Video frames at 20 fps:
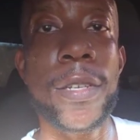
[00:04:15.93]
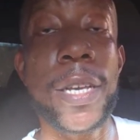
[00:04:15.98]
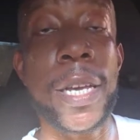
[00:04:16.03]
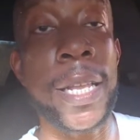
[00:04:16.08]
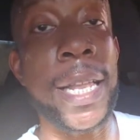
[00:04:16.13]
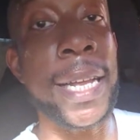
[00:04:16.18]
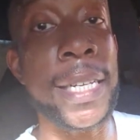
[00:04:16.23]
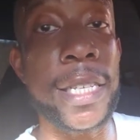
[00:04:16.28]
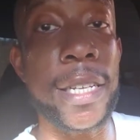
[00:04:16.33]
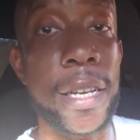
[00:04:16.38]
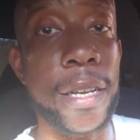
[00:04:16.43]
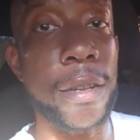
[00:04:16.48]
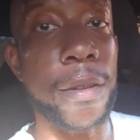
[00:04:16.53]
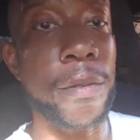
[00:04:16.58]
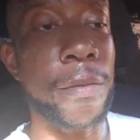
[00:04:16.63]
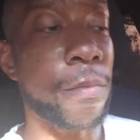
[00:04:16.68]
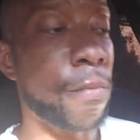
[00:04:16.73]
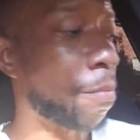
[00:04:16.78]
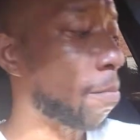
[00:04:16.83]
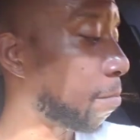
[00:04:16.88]
and that's it,
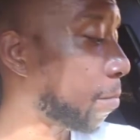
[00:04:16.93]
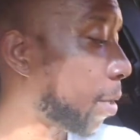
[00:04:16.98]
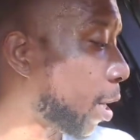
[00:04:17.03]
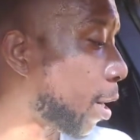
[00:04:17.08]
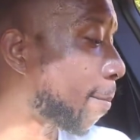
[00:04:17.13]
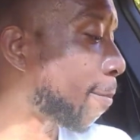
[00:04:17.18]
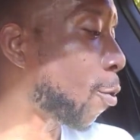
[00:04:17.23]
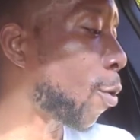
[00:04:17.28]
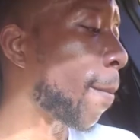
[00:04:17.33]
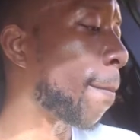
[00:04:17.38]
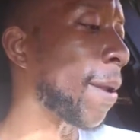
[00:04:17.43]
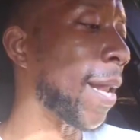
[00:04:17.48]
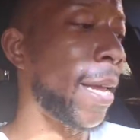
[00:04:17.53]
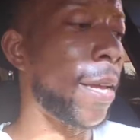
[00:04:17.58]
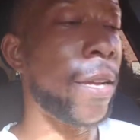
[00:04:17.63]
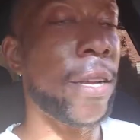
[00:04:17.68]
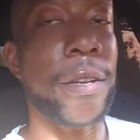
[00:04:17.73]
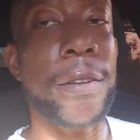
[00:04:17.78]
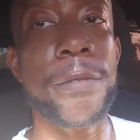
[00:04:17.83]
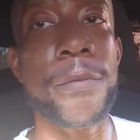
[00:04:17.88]
period, point blank.
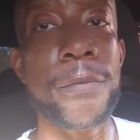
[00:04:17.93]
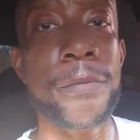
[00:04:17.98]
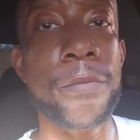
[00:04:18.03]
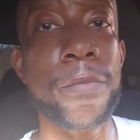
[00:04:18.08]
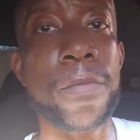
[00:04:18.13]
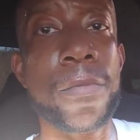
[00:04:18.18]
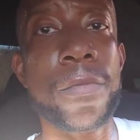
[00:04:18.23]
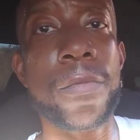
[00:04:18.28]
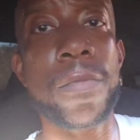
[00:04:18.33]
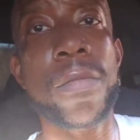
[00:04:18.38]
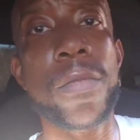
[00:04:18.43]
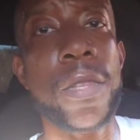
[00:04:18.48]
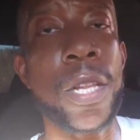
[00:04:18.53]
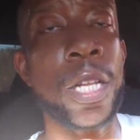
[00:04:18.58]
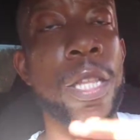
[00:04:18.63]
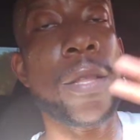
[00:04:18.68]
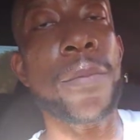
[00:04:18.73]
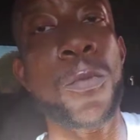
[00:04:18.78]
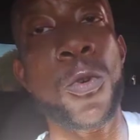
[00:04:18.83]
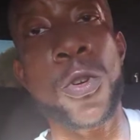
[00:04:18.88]

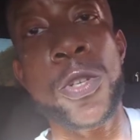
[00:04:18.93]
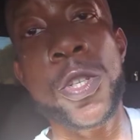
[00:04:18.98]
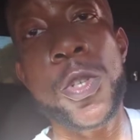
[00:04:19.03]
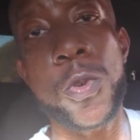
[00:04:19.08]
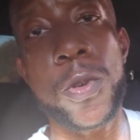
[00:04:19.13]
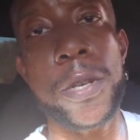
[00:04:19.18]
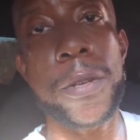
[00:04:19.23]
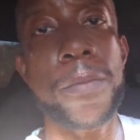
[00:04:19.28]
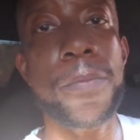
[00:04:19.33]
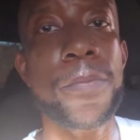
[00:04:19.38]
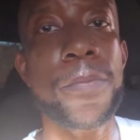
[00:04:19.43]
Nothing more to it.